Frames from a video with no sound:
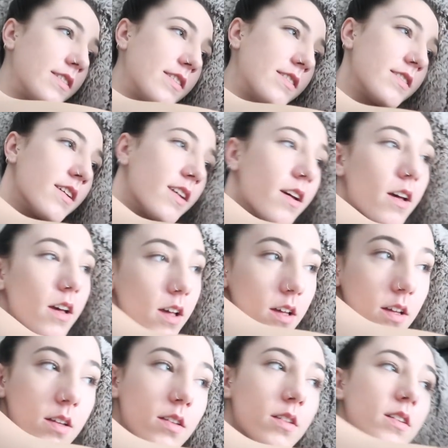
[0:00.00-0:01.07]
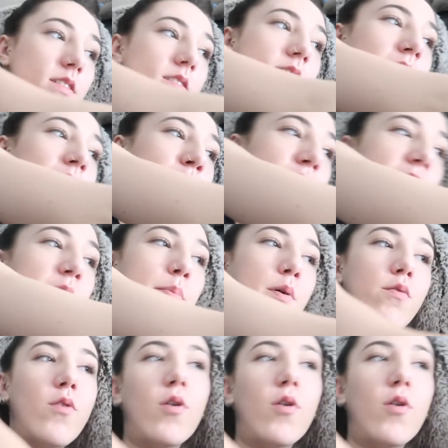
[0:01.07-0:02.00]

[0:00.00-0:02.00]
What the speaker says: is, it's like vapor